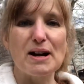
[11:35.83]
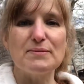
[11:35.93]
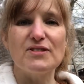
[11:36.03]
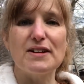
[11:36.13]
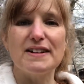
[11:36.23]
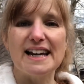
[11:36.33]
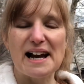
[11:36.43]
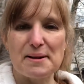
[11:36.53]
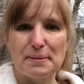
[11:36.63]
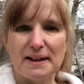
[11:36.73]
very
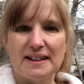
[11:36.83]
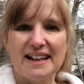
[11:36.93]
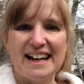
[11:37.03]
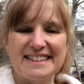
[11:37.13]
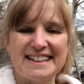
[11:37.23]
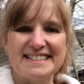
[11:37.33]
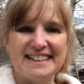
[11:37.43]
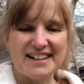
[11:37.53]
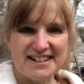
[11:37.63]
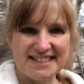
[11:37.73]
happy that the
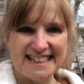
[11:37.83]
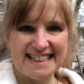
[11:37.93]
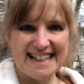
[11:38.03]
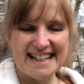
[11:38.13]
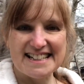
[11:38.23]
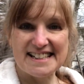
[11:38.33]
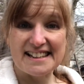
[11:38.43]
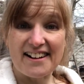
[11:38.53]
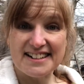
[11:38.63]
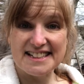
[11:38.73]
garden is
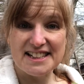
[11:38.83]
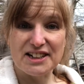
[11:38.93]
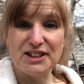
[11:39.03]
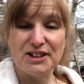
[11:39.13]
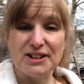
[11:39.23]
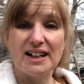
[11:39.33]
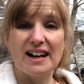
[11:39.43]
starting to look